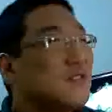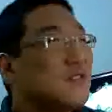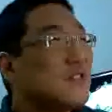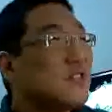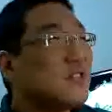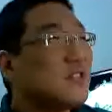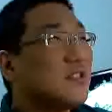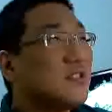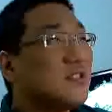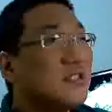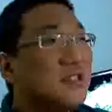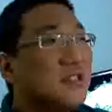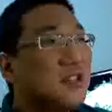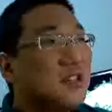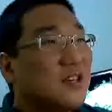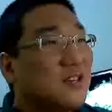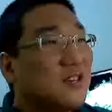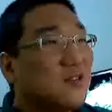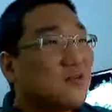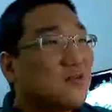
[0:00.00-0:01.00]
And
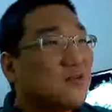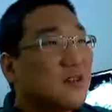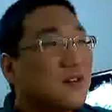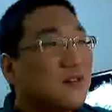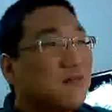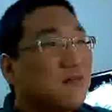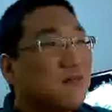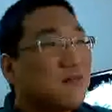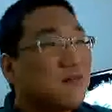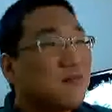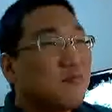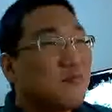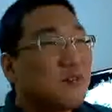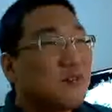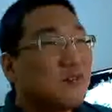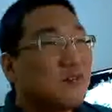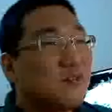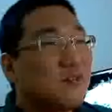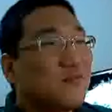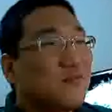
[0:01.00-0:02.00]
those are
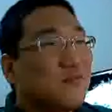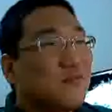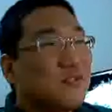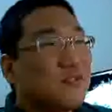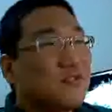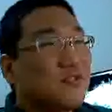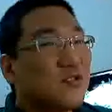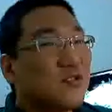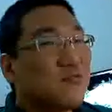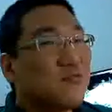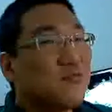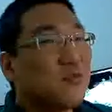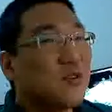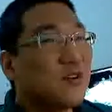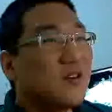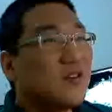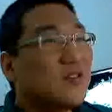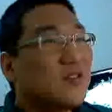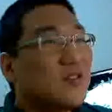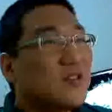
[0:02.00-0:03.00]
free software,
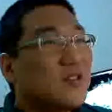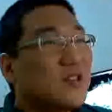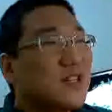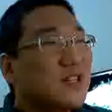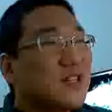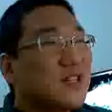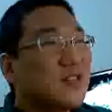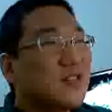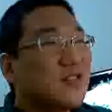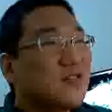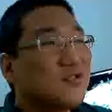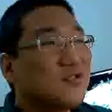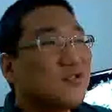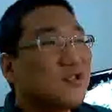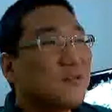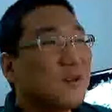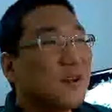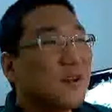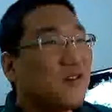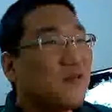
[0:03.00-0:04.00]
and then all the
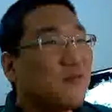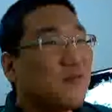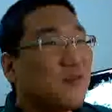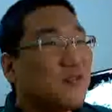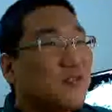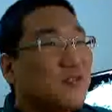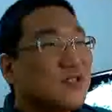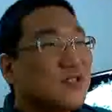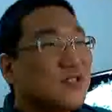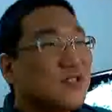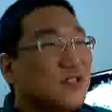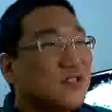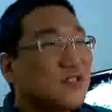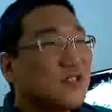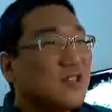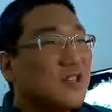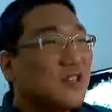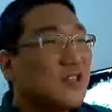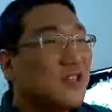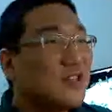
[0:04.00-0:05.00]
developers, and
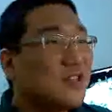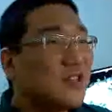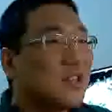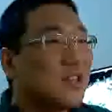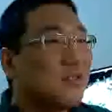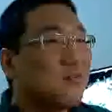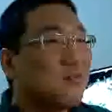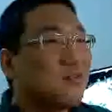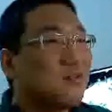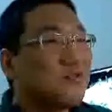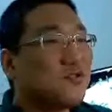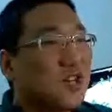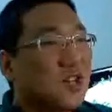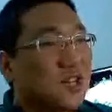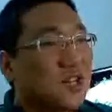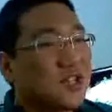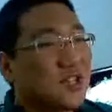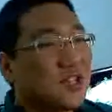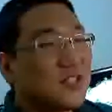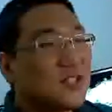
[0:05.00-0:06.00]
they have a
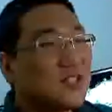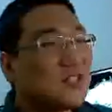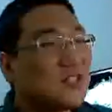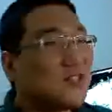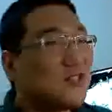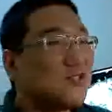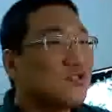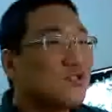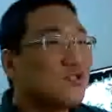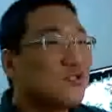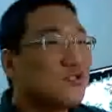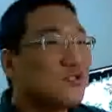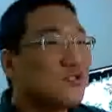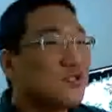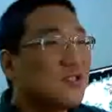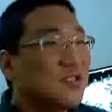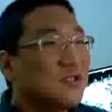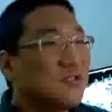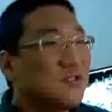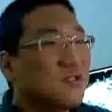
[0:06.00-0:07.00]
chat and discussions,
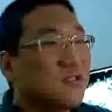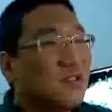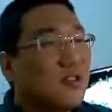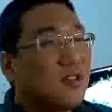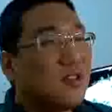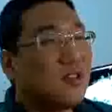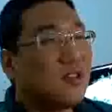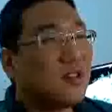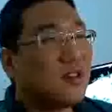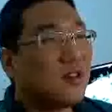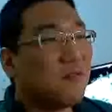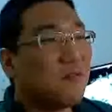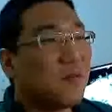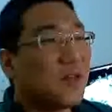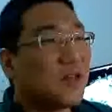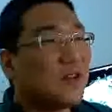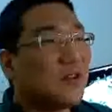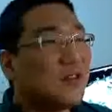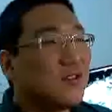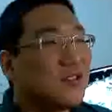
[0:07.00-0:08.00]
and make
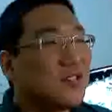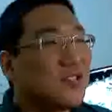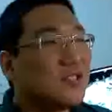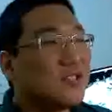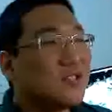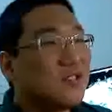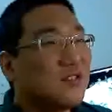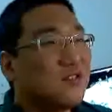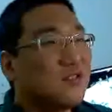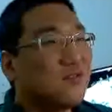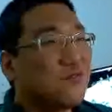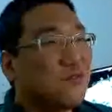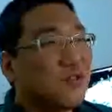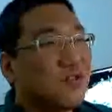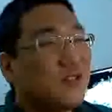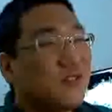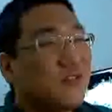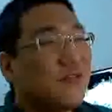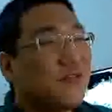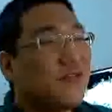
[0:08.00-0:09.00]
these
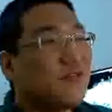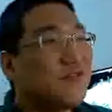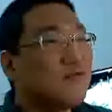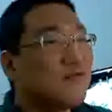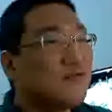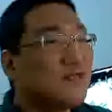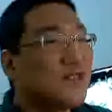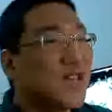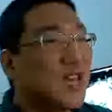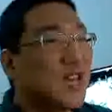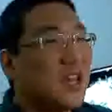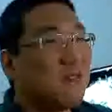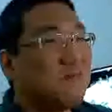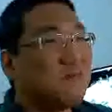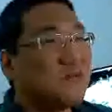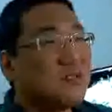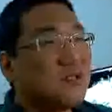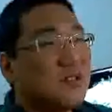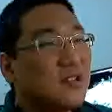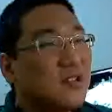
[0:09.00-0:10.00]
wonderful
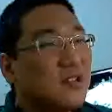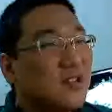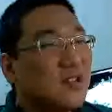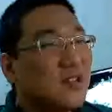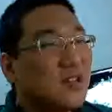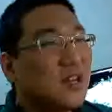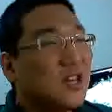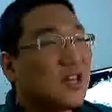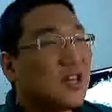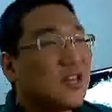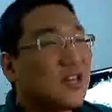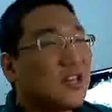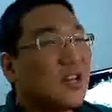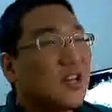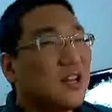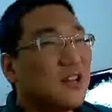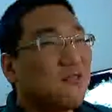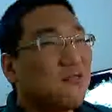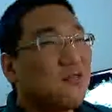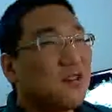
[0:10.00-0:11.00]
games, and I
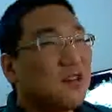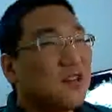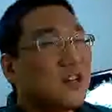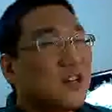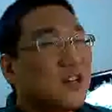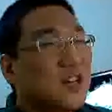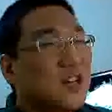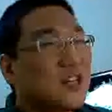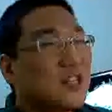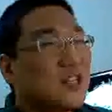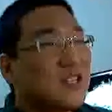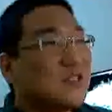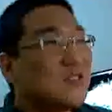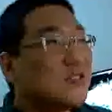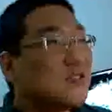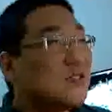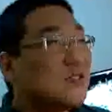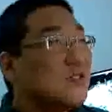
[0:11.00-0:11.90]
really like this,